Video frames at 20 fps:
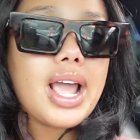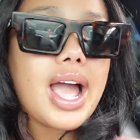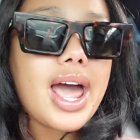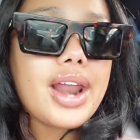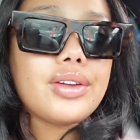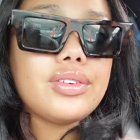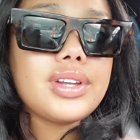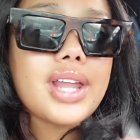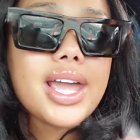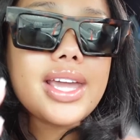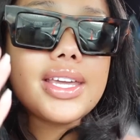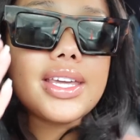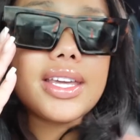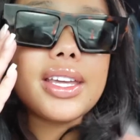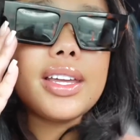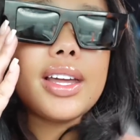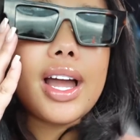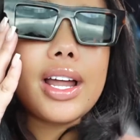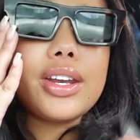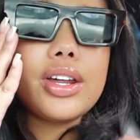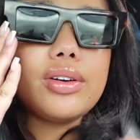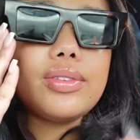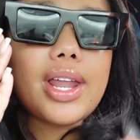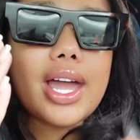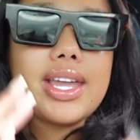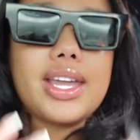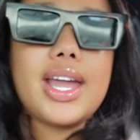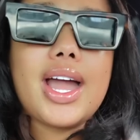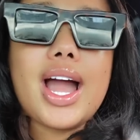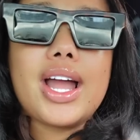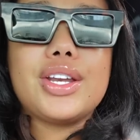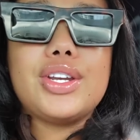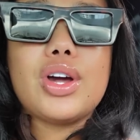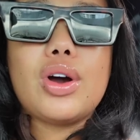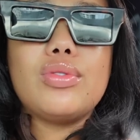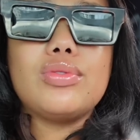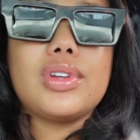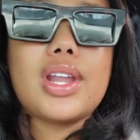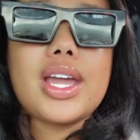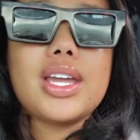I don't like it. I don't like it. I
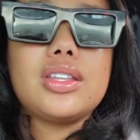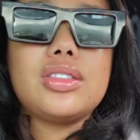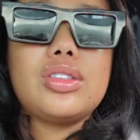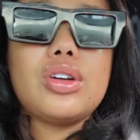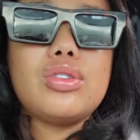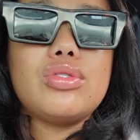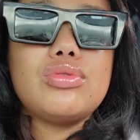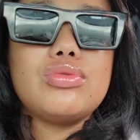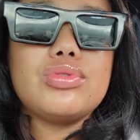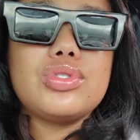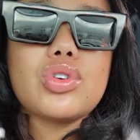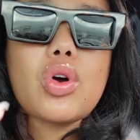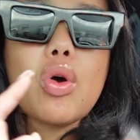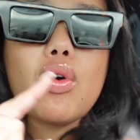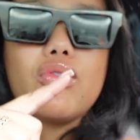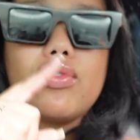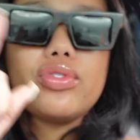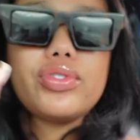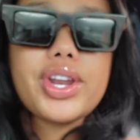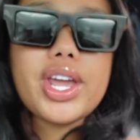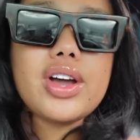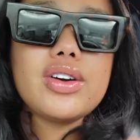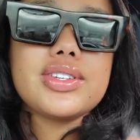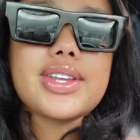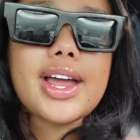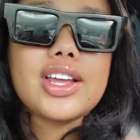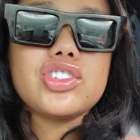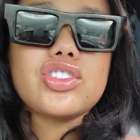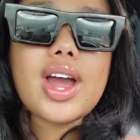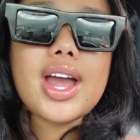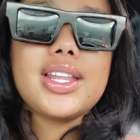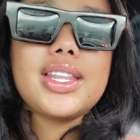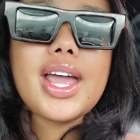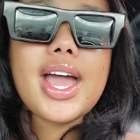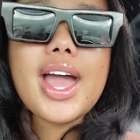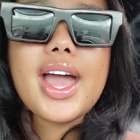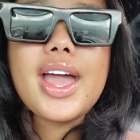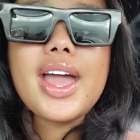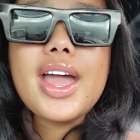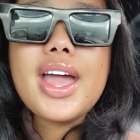don't like those oval nails. I tried
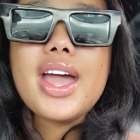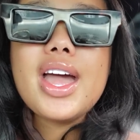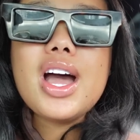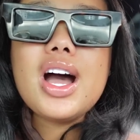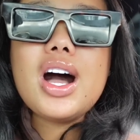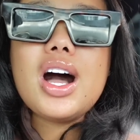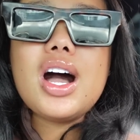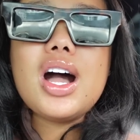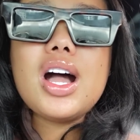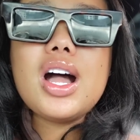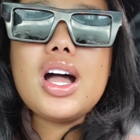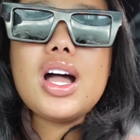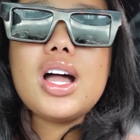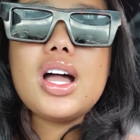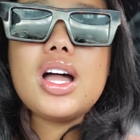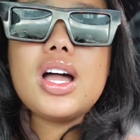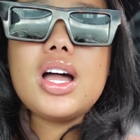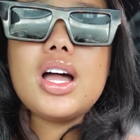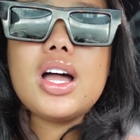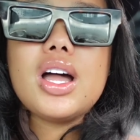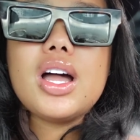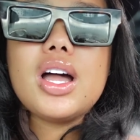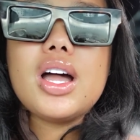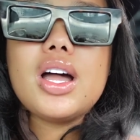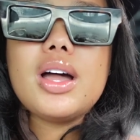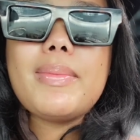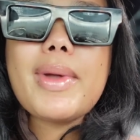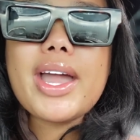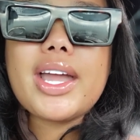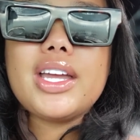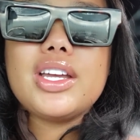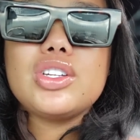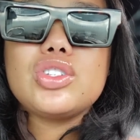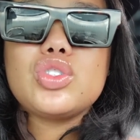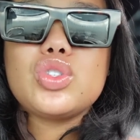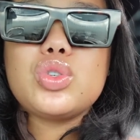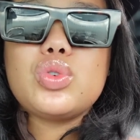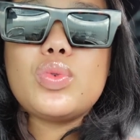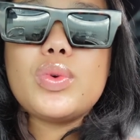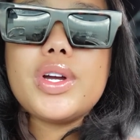that back in
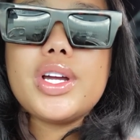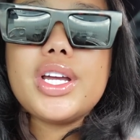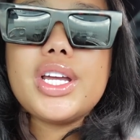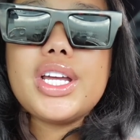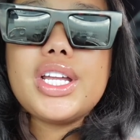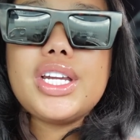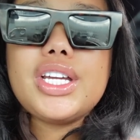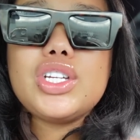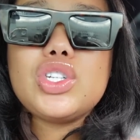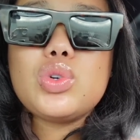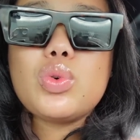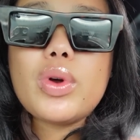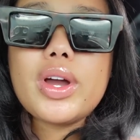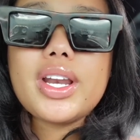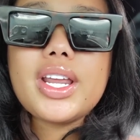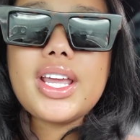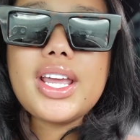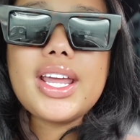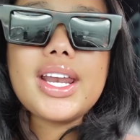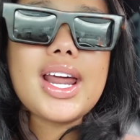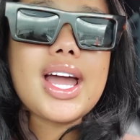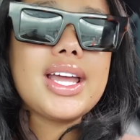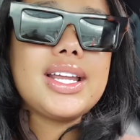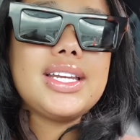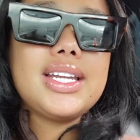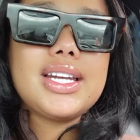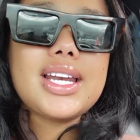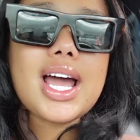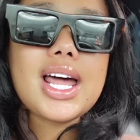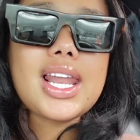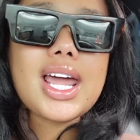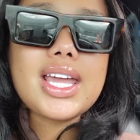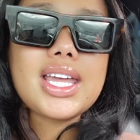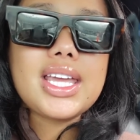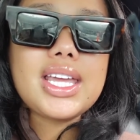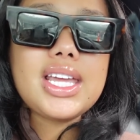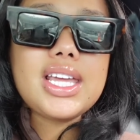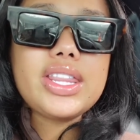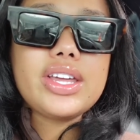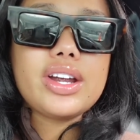2020 and I did not
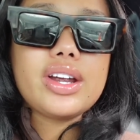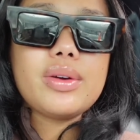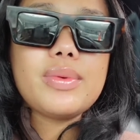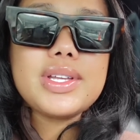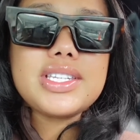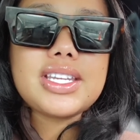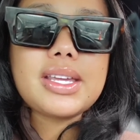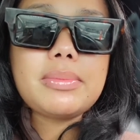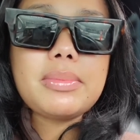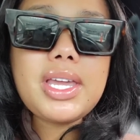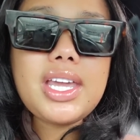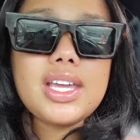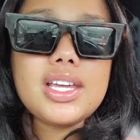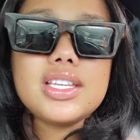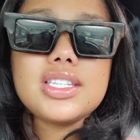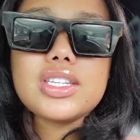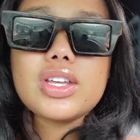like it either. It wasn't me.